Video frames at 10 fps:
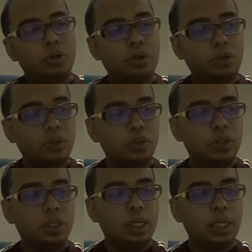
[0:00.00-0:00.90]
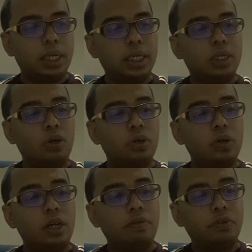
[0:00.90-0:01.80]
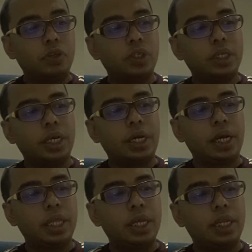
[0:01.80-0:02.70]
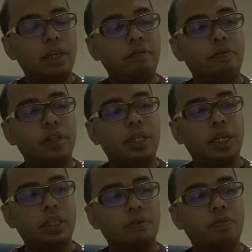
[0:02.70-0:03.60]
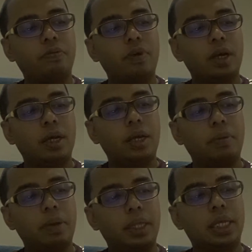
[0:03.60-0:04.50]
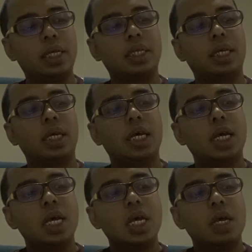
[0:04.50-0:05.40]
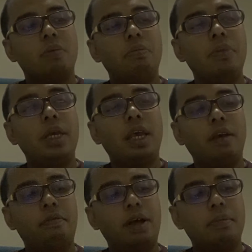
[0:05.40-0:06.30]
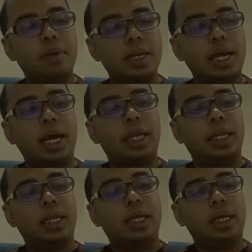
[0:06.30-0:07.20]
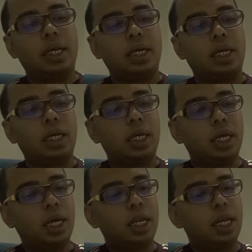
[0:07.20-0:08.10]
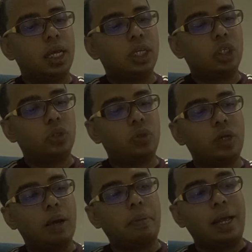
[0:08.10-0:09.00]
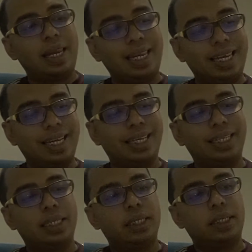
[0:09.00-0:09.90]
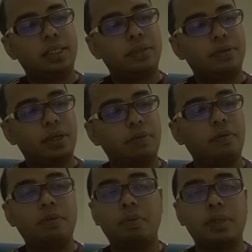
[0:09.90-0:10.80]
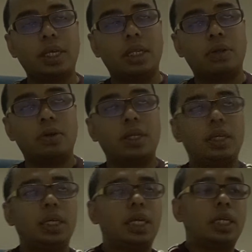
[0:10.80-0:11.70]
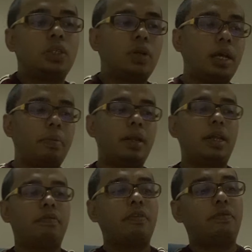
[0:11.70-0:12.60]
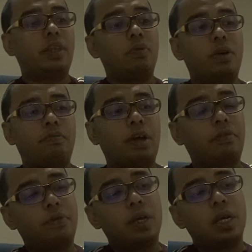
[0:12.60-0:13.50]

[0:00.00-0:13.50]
Grows in a nodular fusion and rather the infiltrative pattern. Behave like benign and then show like malignant. Okay, 50% only show like malignant. 51.5.